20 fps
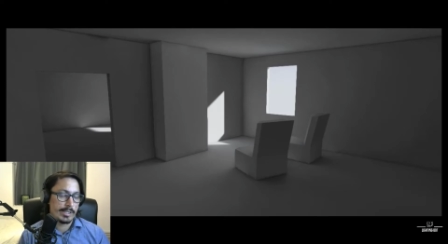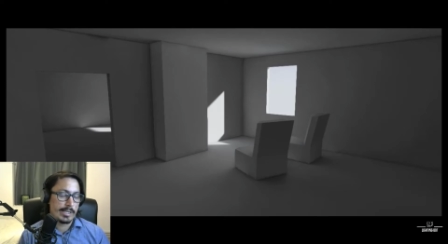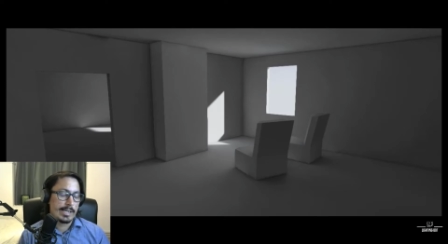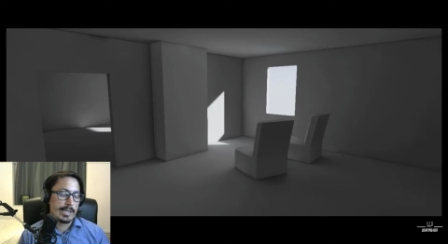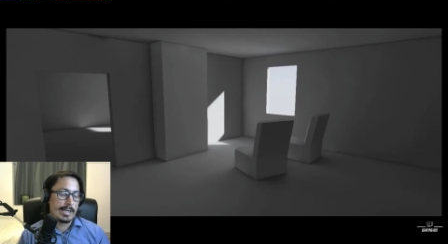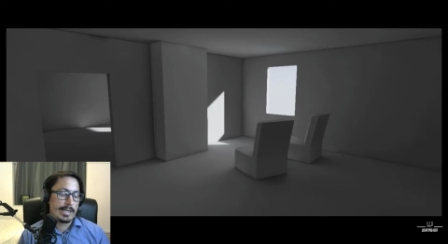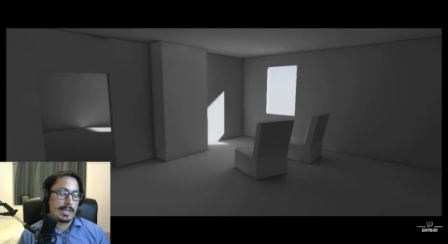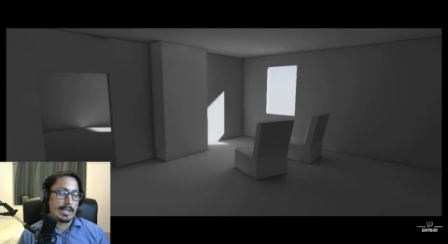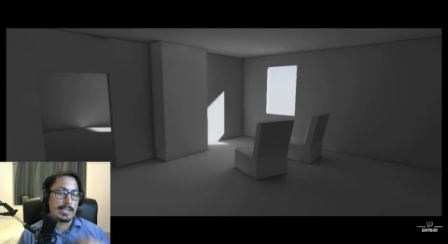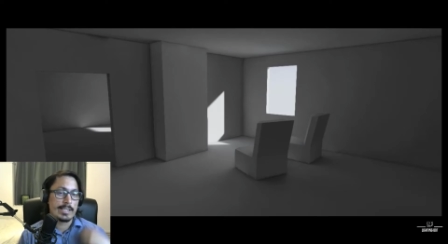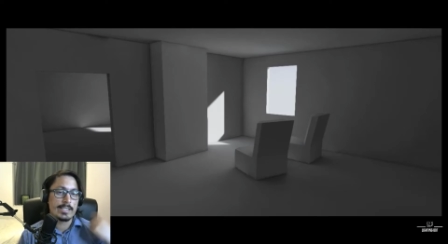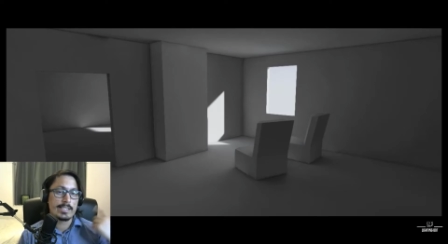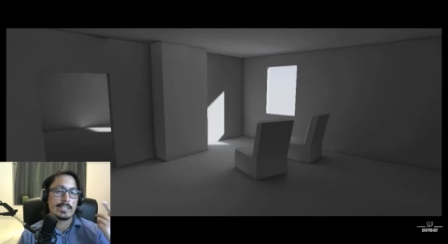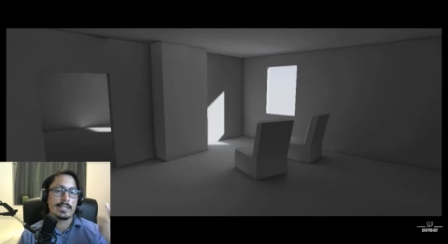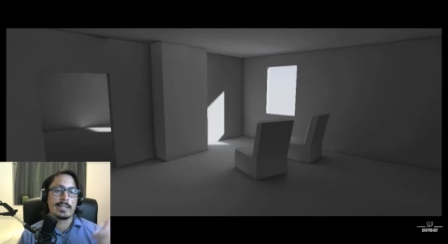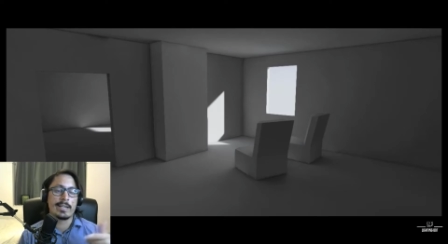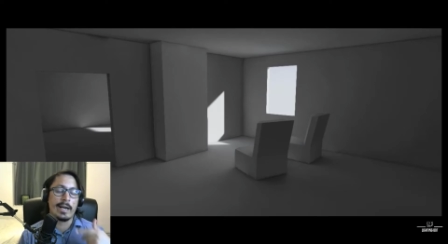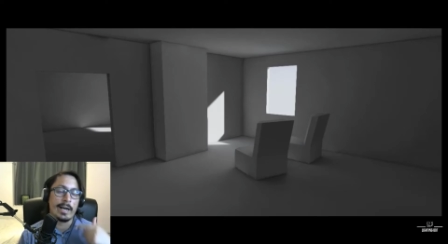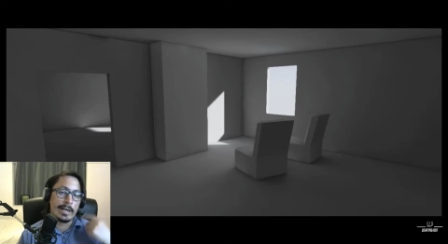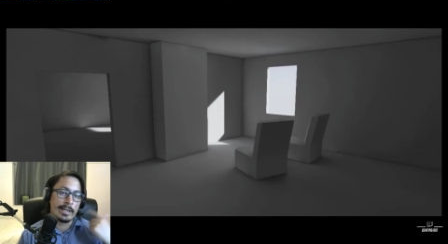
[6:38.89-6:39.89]
And this is the
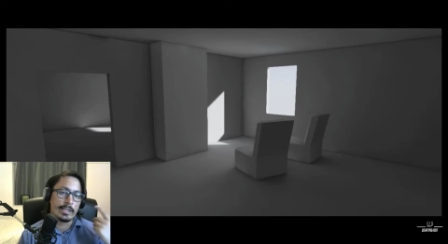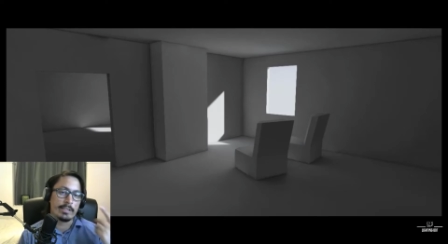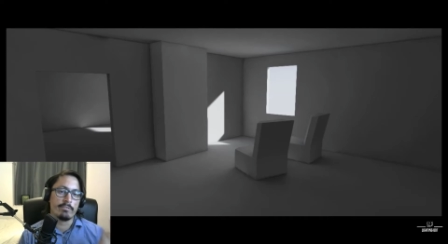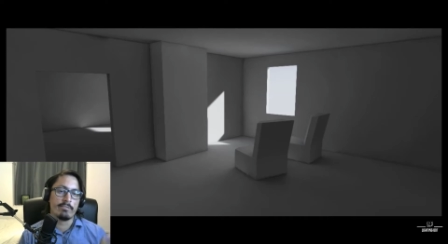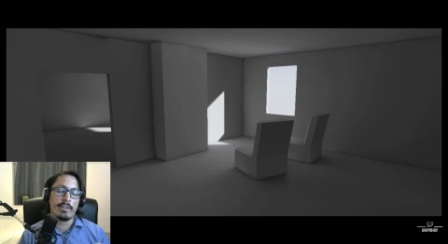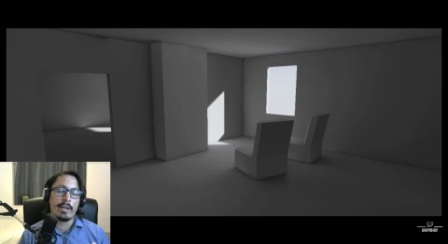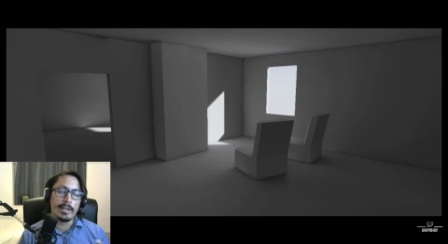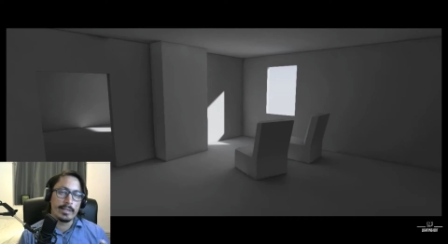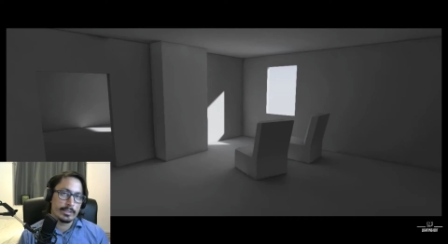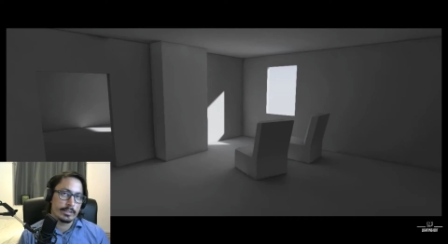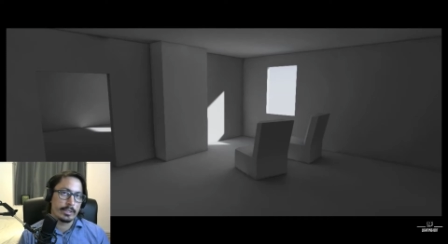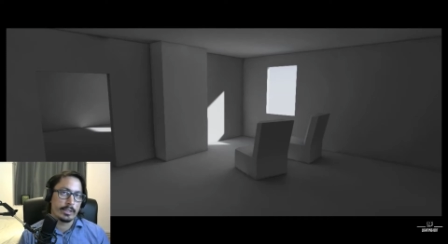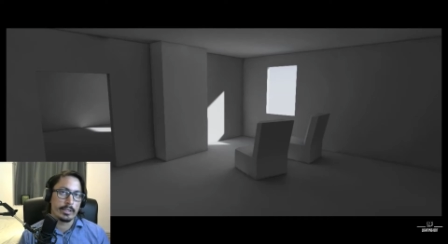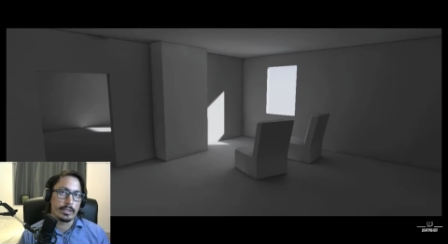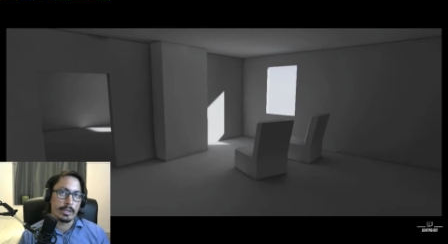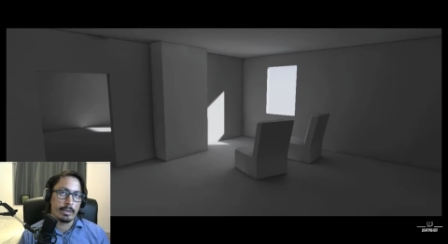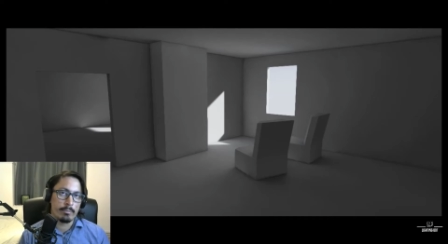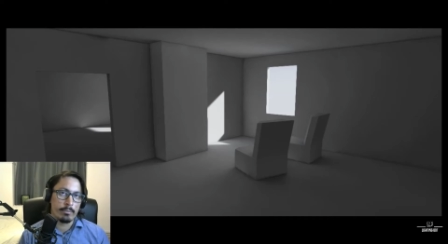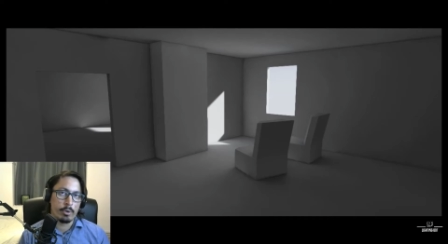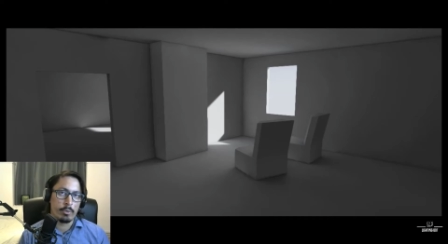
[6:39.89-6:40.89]
kind of lighting I'm
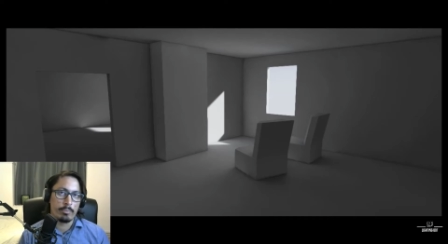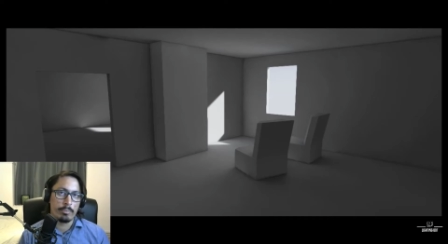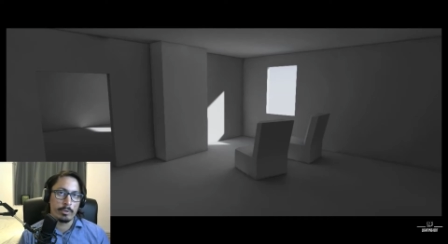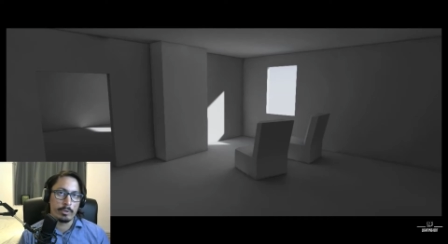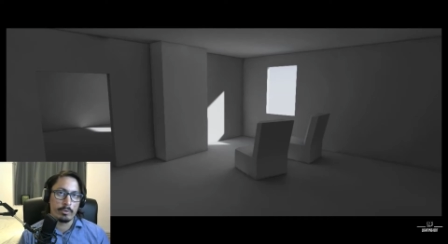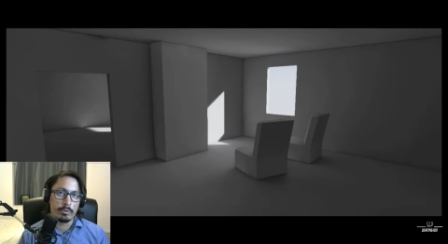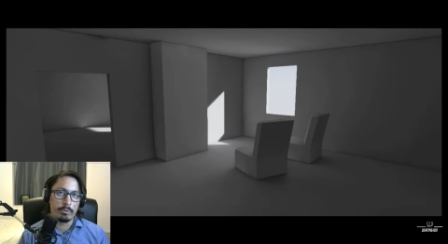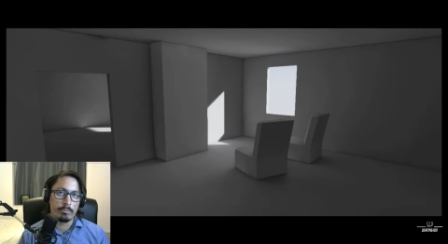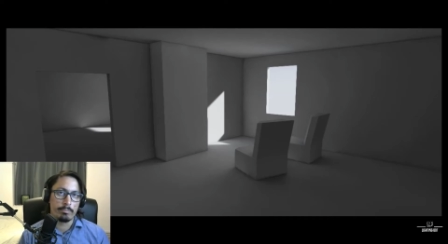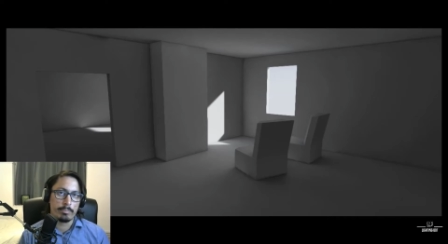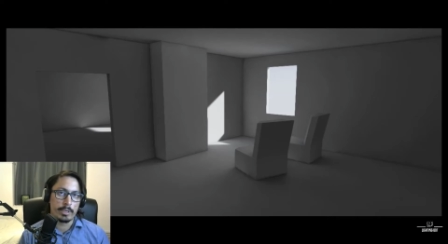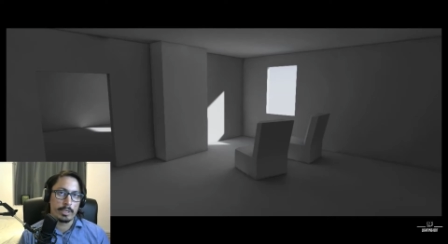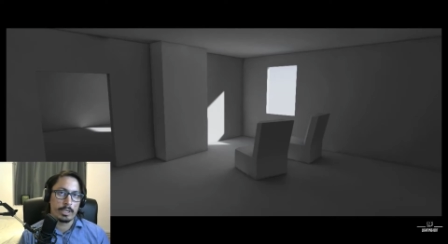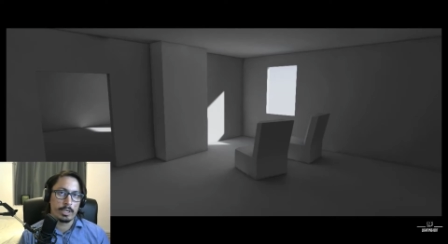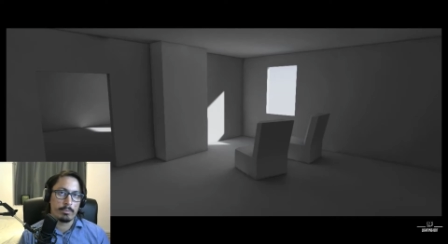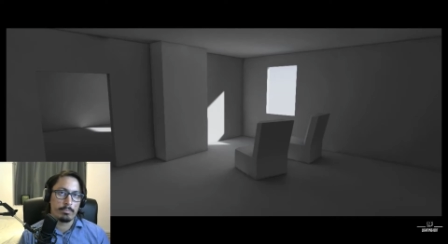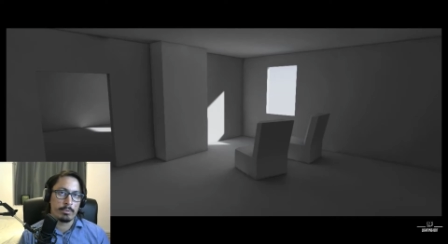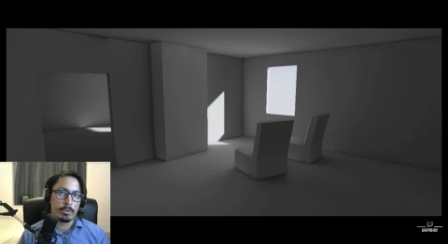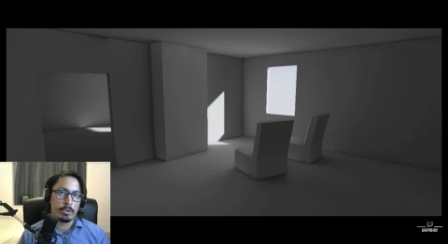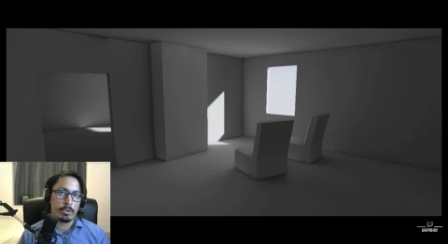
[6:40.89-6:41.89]
hoping you'll pick up
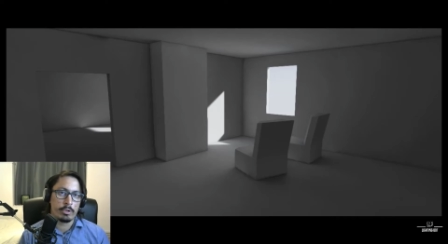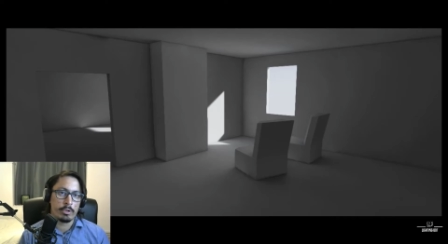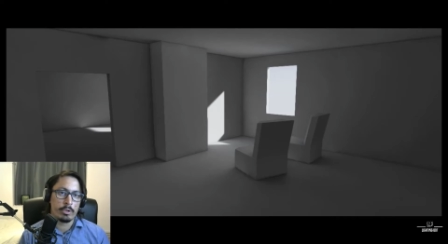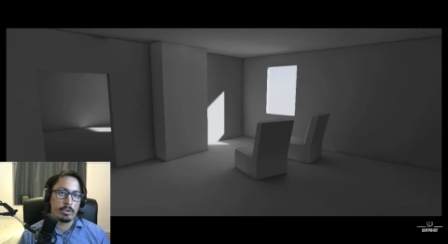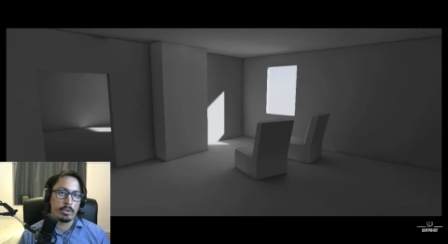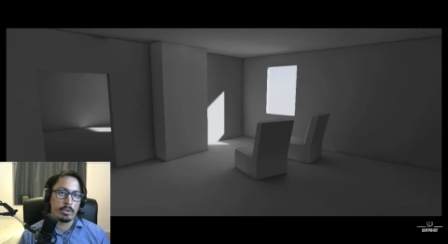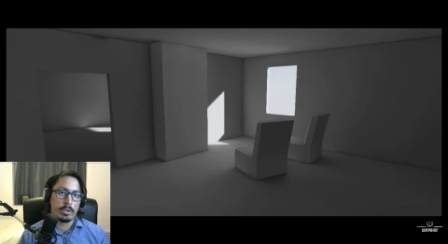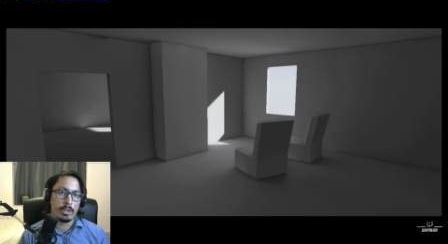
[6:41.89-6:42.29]
and learn